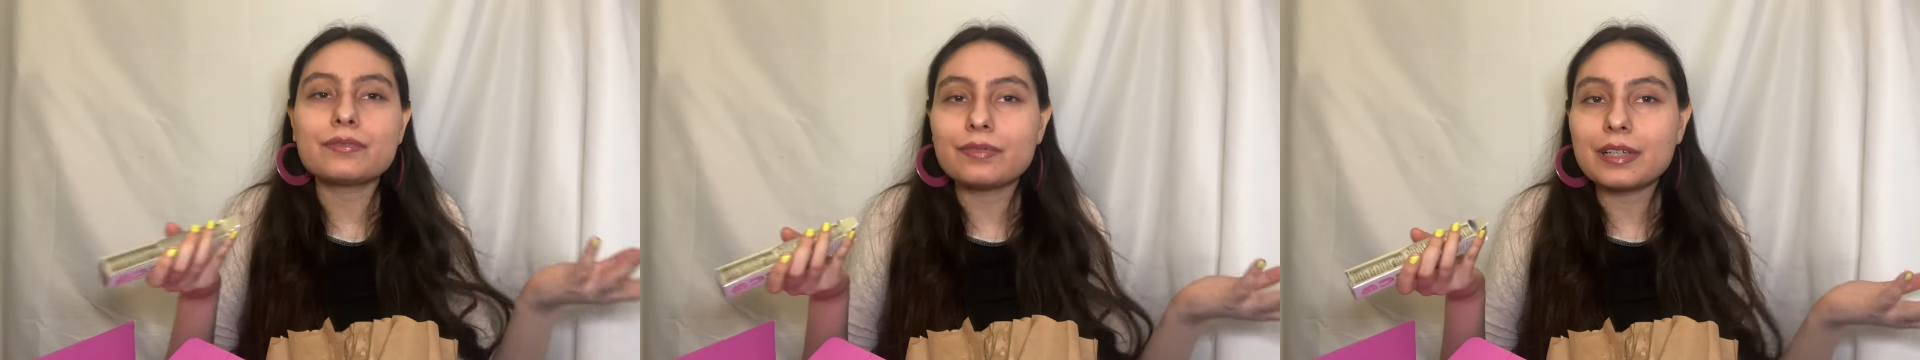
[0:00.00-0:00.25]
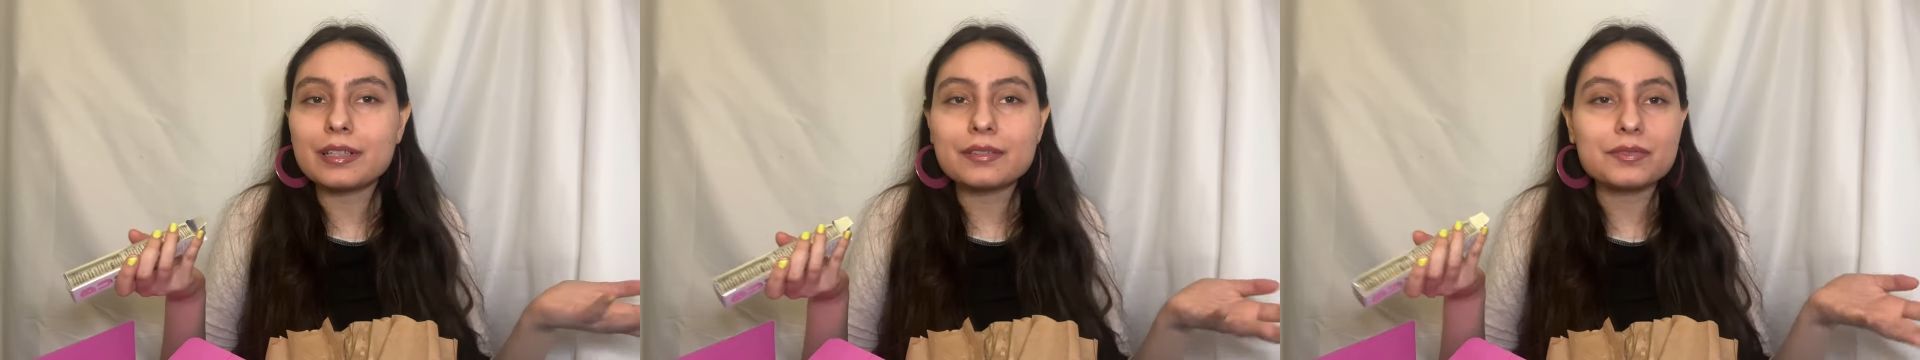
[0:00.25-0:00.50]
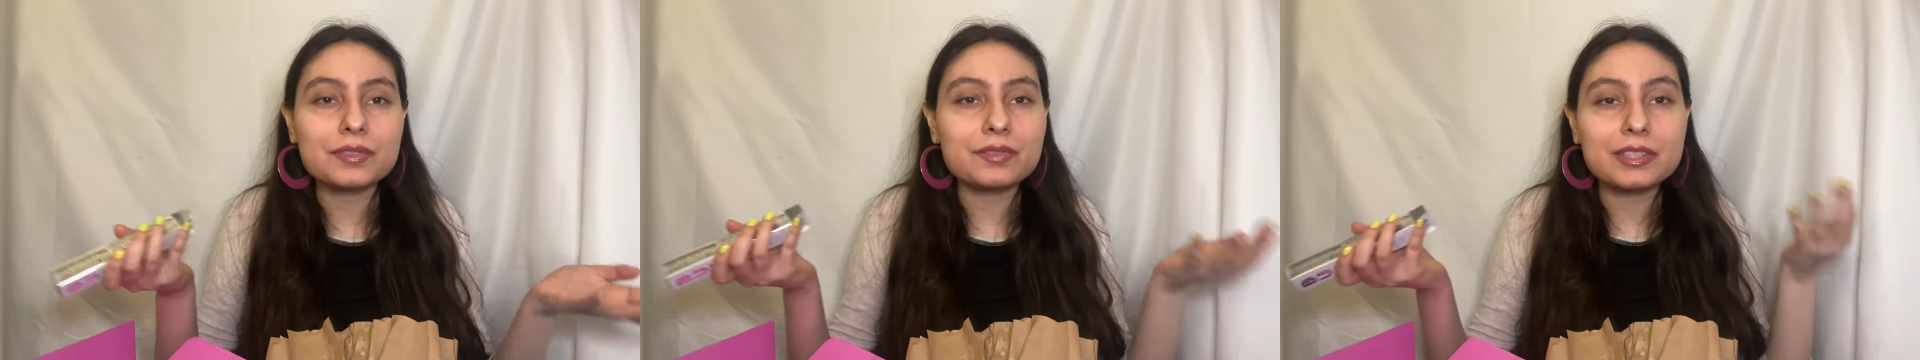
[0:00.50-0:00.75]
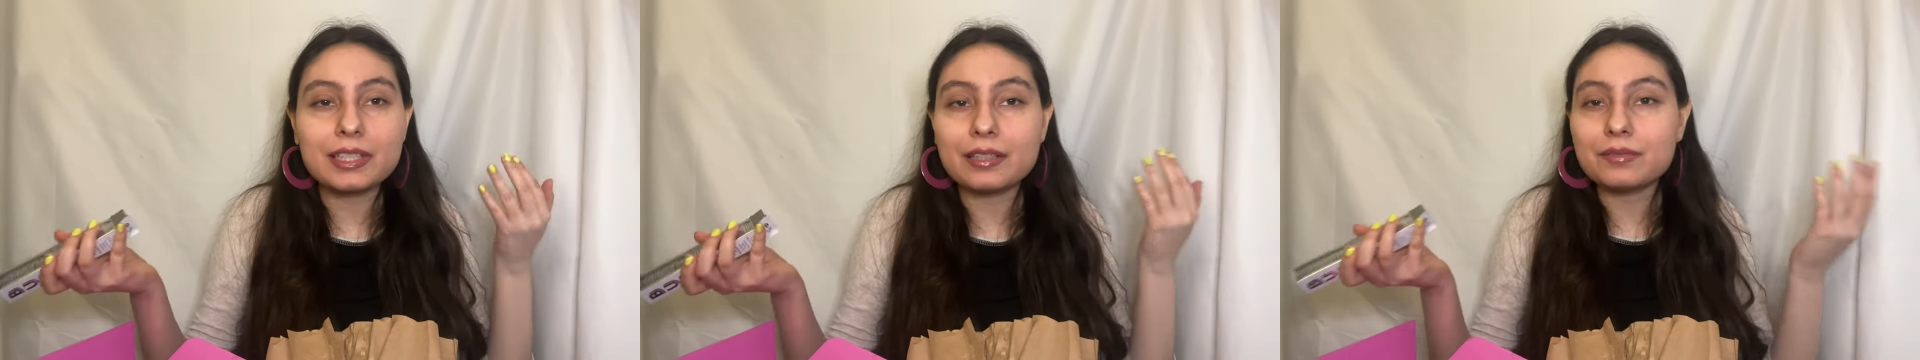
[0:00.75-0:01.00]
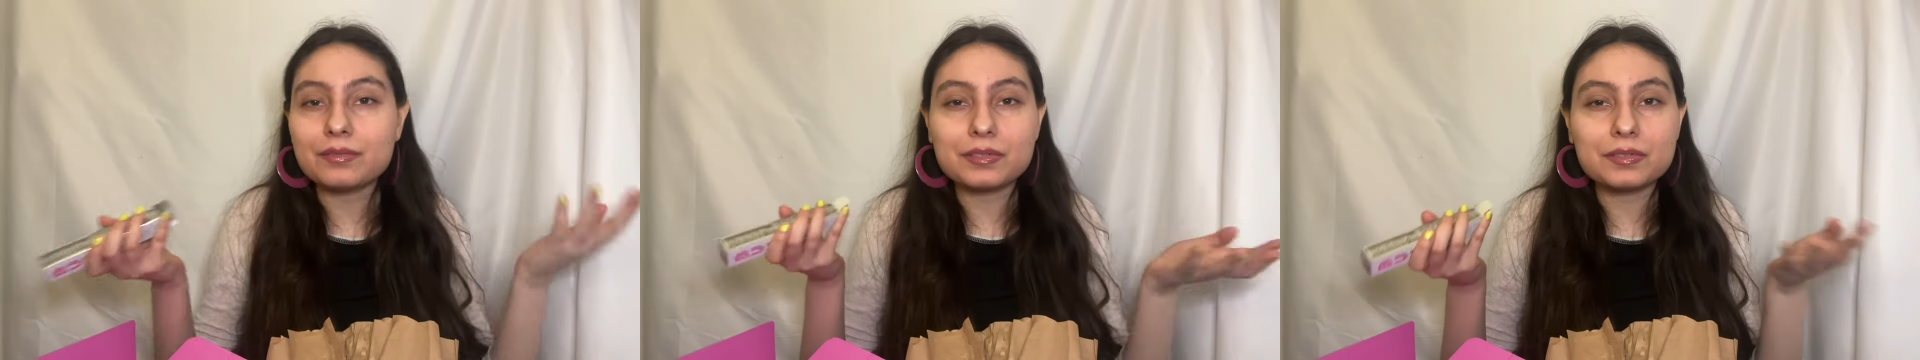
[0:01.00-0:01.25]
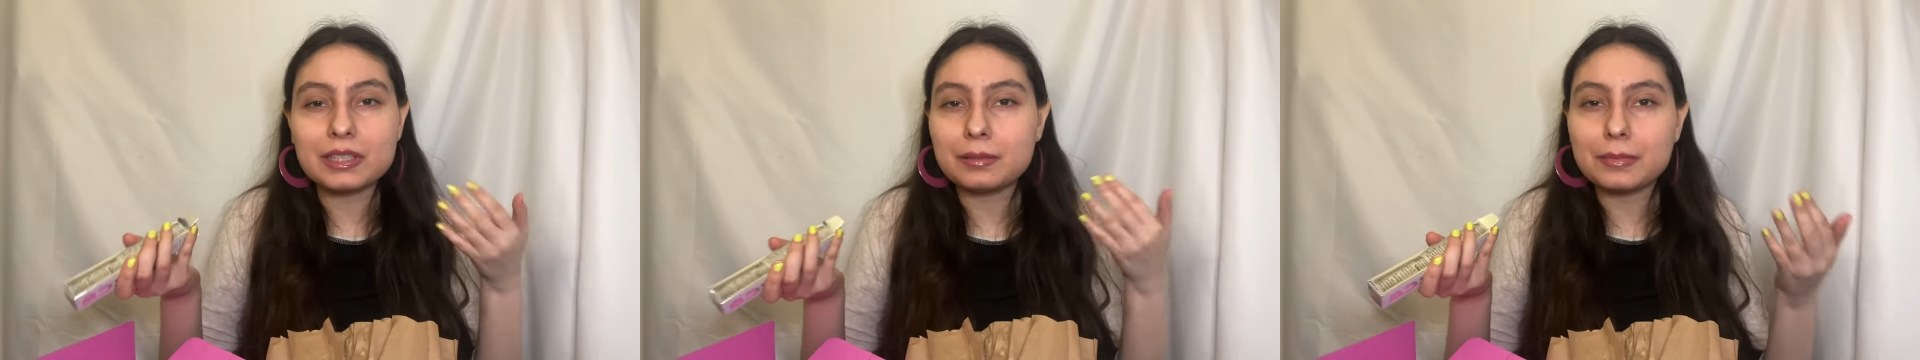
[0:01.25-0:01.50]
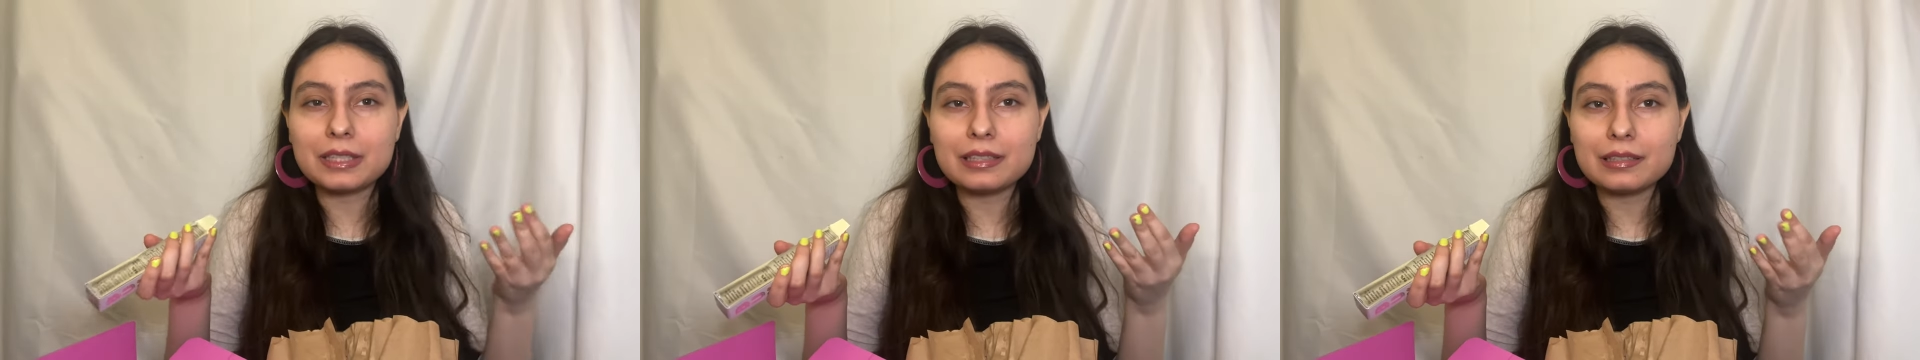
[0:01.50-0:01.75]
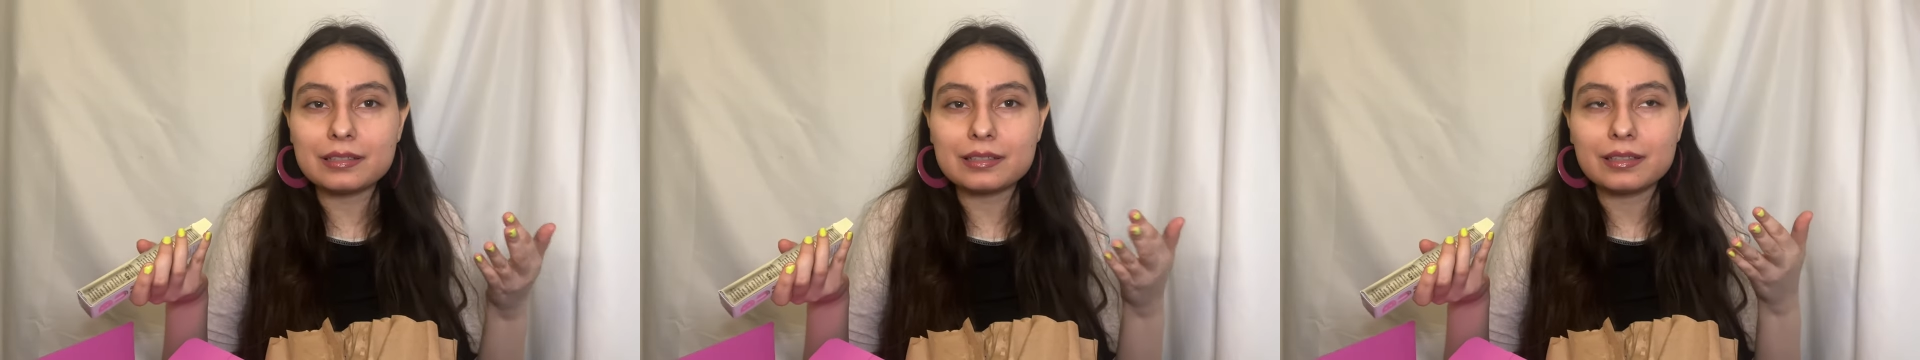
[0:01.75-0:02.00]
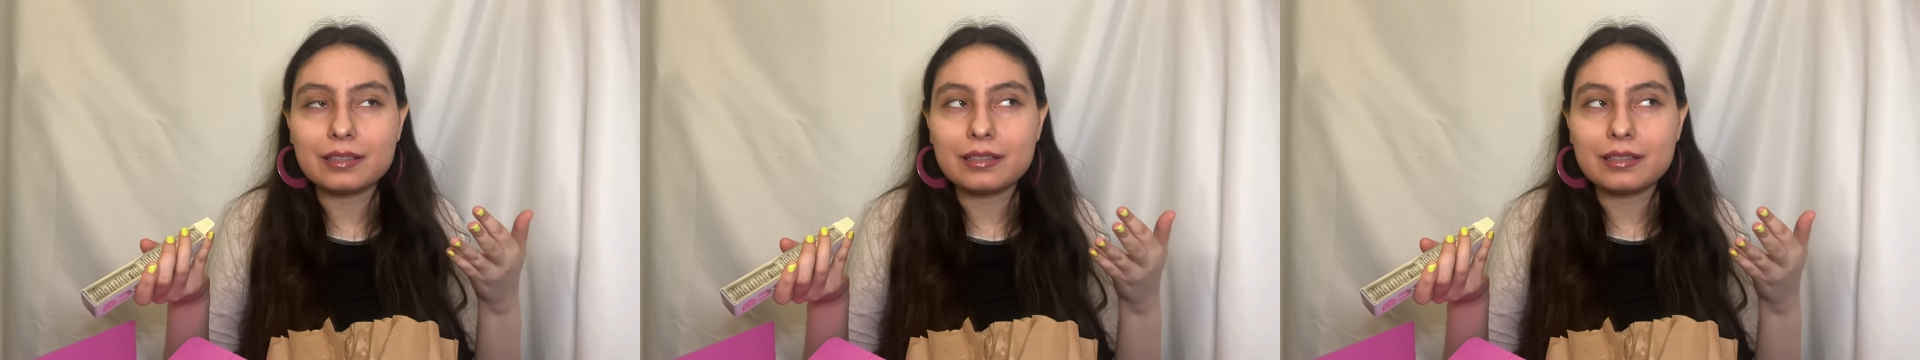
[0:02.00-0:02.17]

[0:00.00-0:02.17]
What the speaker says: 5, 10, 15 minutes,